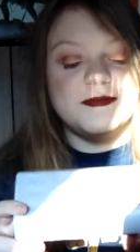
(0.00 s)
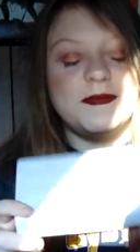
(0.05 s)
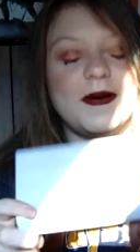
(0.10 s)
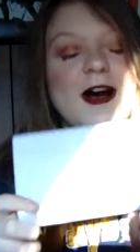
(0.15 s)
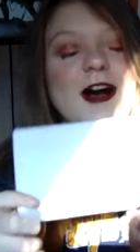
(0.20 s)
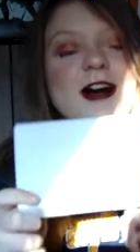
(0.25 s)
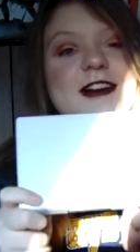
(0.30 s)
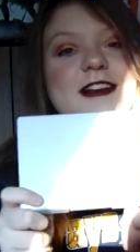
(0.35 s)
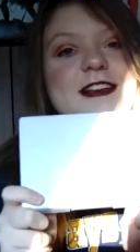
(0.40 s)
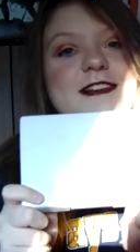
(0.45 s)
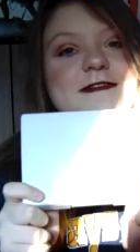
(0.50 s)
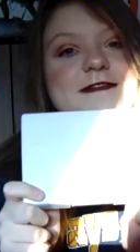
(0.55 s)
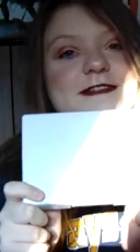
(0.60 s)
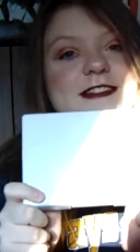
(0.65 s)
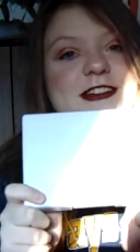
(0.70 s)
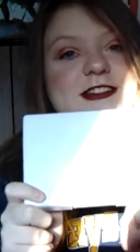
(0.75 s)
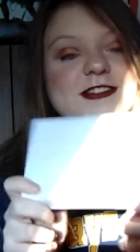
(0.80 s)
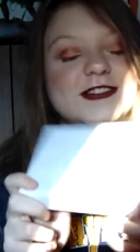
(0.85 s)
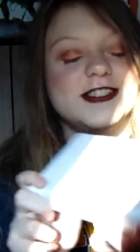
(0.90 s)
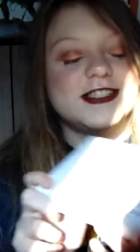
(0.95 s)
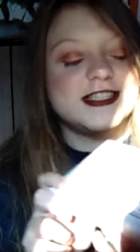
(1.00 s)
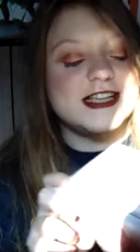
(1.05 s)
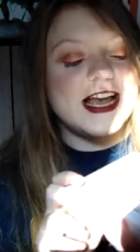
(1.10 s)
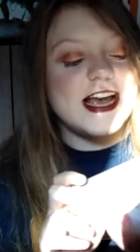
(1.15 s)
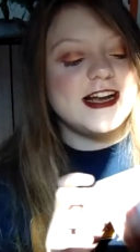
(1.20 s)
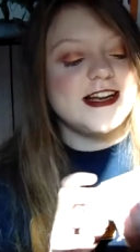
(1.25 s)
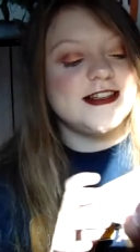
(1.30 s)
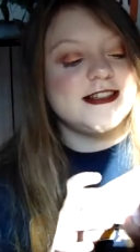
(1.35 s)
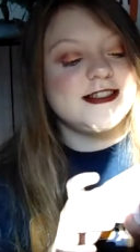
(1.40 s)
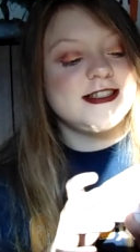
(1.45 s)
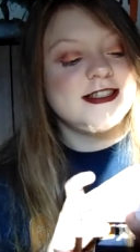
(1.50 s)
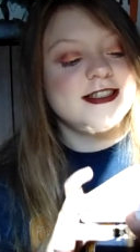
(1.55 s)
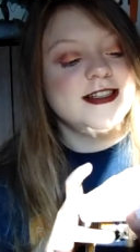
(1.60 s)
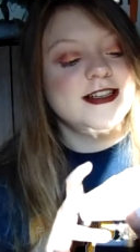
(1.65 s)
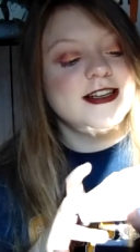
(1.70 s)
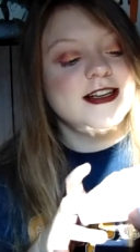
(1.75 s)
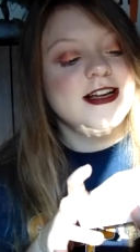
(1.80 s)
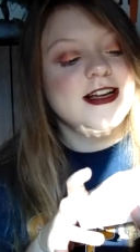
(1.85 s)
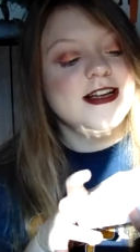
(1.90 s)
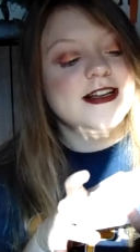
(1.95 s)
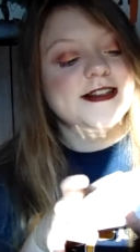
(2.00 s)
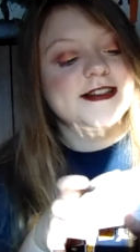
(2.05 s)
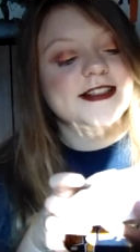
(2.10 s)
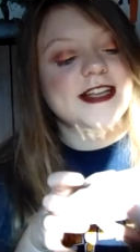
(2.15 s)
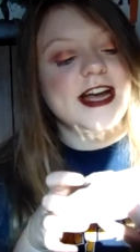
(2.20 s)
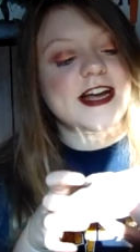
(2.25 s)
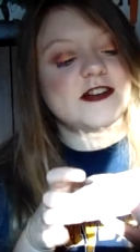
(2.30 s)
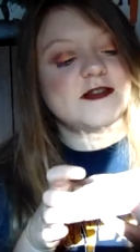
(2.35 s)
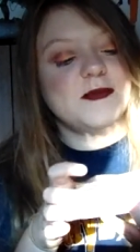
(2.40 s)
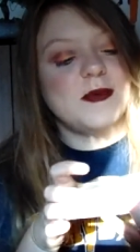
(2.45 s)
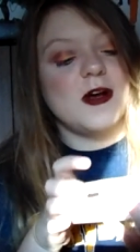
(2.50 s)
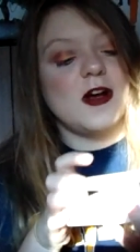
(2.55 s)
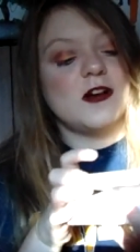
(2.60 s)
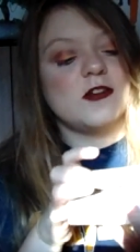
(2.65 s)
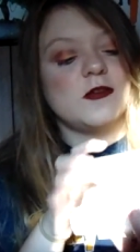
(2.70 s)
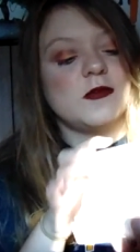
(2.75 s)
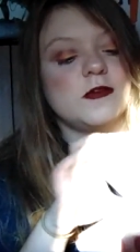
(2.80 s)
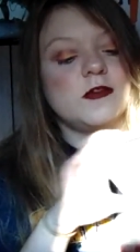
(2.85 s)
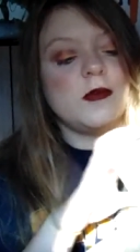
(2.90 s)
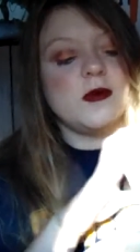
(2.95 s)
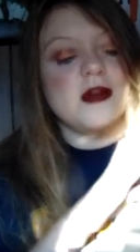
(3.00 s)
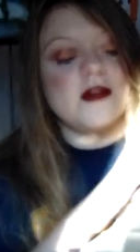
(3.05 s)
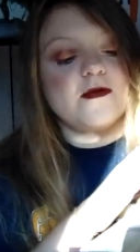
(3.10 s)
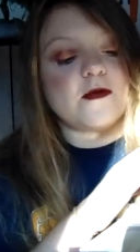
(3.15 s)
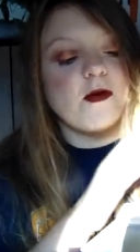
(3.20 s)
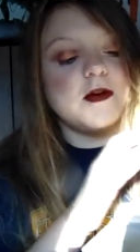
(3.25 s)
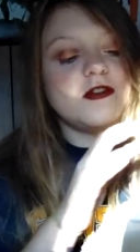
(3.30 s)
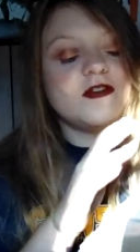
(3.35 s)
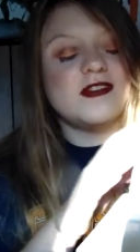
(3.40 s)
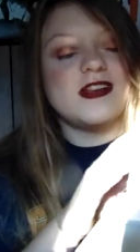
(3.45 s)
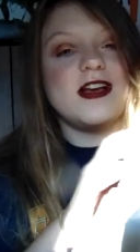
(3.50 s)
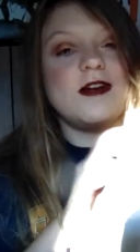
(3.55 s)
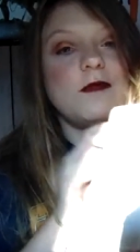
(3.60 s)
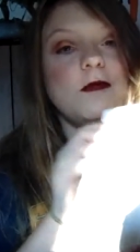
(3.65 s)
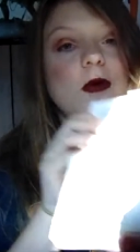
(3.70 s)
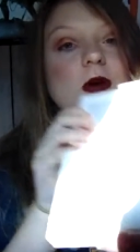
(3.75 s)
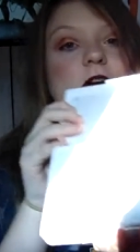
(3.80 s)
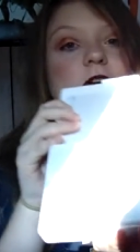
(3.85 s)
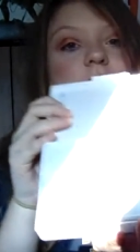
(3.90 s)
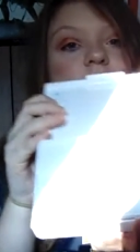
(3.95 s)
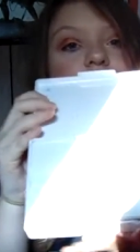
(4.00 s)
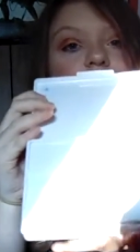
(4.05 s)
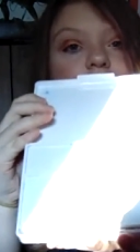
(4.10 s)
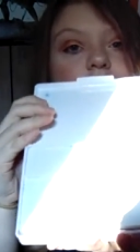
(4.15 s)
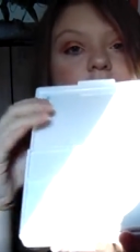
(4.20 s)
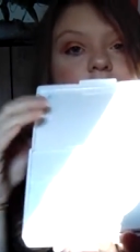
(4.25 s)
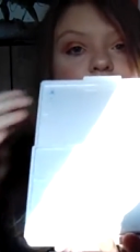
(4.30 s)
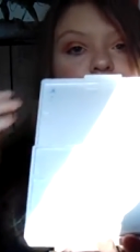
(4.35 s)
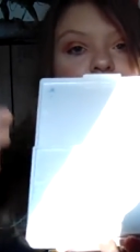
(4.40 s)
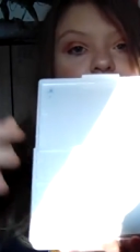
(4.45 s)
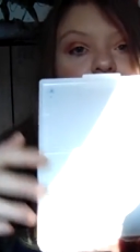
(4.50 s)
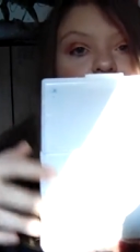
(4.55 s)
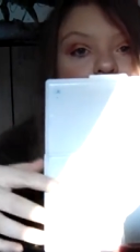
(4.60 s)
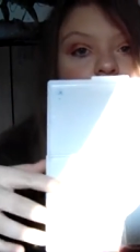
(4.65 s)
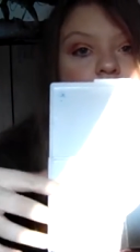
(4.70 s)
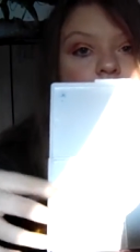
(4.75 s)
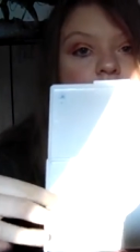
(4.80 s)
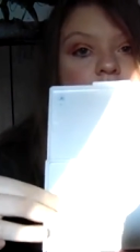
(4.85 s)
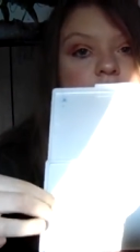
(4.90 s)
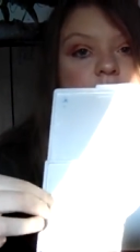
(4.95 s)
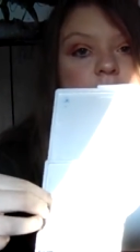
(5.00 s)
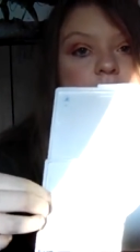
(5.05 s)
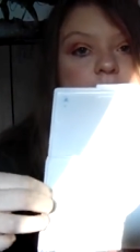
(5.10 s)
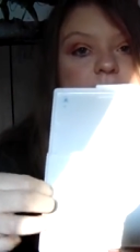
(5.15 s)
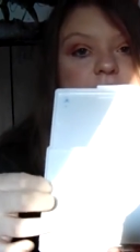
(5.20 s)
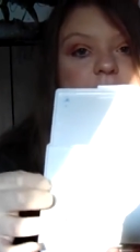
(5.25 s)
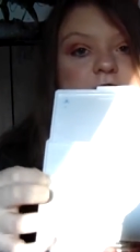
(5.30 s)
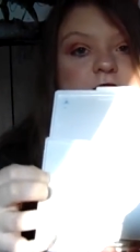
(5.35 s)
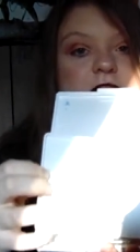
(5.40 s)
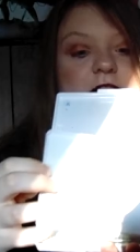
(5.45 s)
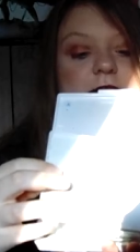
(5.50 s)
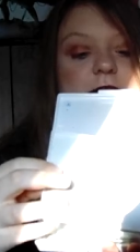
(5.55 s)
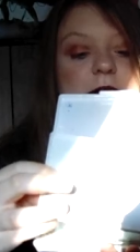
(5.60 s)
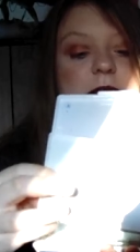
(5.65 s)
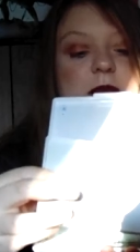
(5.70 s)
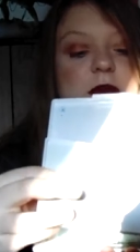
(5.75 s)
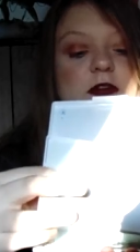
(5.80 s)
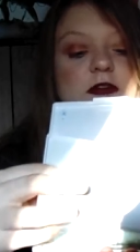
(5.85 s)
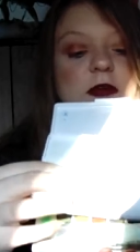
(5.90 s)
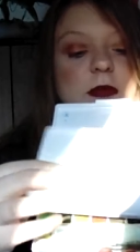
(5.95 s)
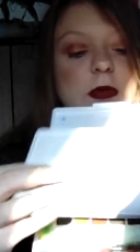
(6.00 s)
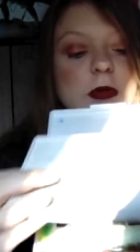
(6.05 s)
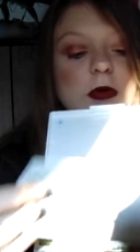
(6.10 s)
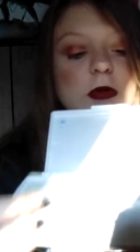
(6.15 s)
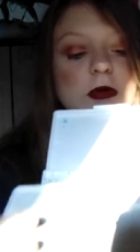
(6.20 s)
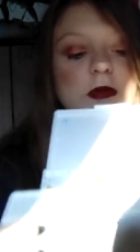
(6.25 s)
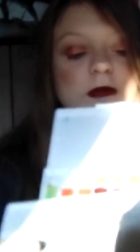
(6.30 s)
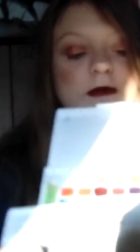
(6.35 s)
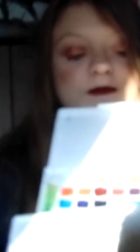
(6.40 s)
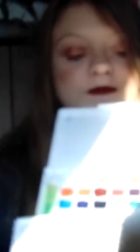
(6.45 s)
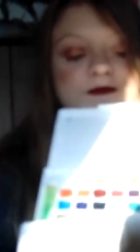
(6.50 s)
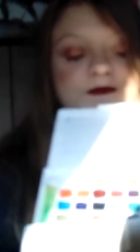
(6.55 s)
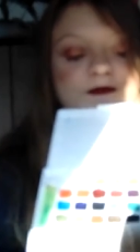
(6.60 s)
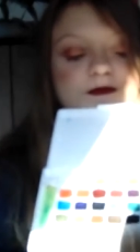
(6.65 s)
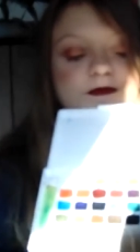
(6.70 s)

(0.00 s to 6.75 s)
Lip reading: Pocket Field Sketch Box 24 set watercolors with the removable